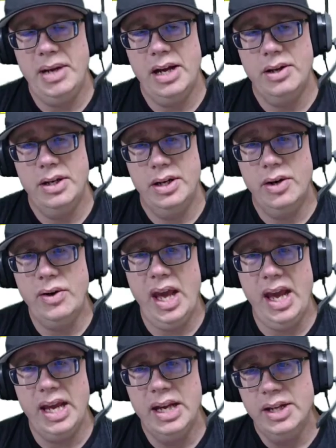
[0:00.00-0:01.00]
about.
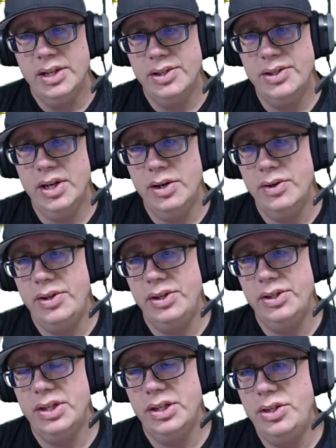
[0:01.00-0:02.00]
Okay, so
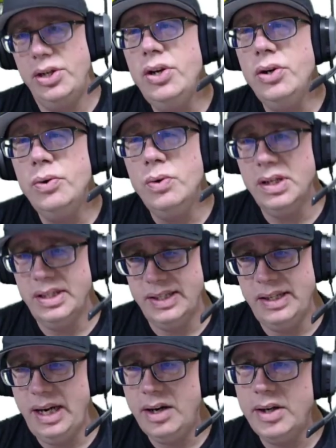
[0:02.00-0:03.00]
there's two
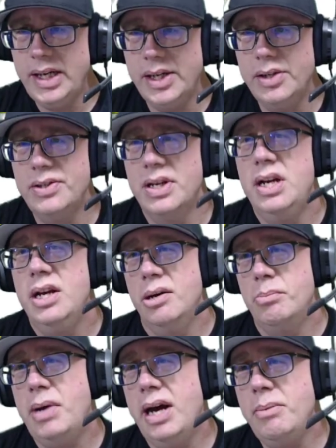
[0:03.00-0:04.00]
scenarios:
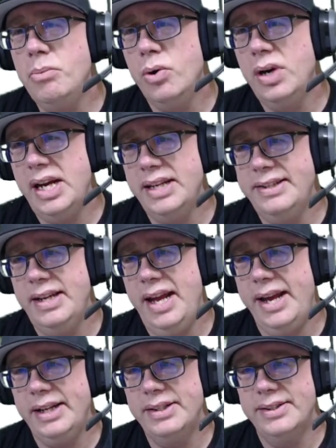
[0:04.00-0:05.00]
buy more
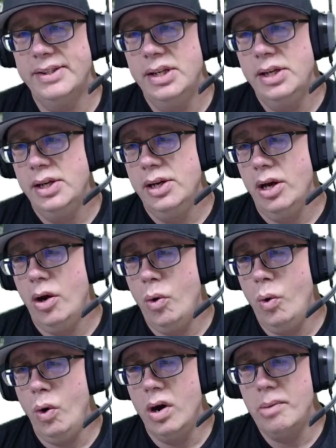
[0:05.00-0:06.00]
SNX
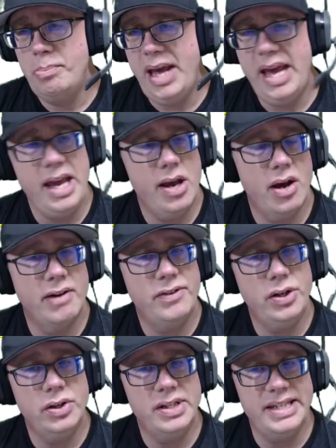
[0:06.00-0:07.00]
or pay
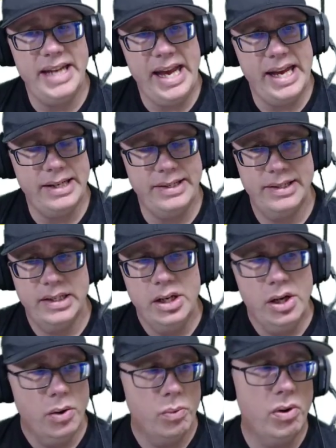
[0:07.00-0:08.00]
off your debt.
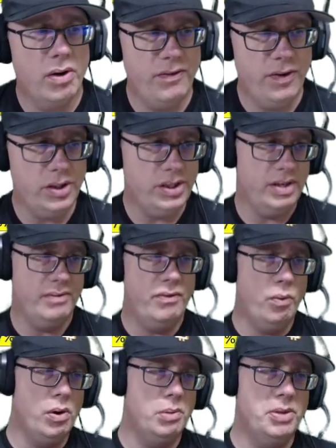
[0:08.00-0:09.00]
Well, first and
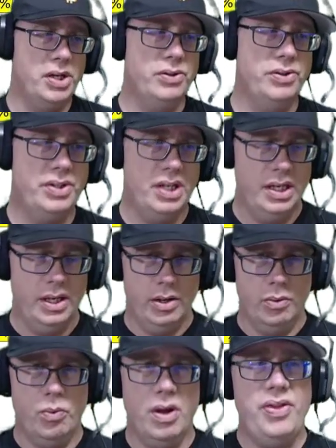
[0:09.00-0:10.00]
foremost,
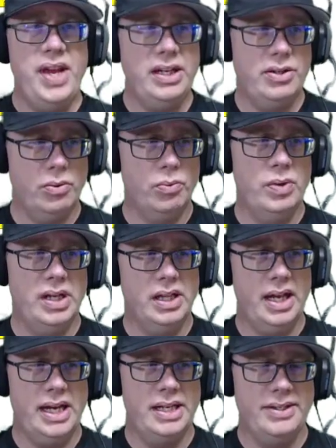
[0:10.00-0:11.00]
one thing to
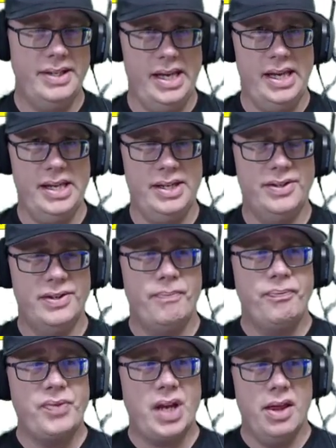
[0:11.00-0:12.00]
realize is
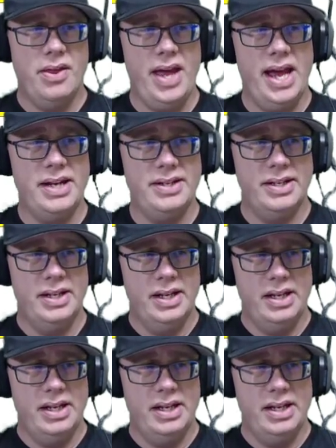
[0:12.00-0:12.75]
that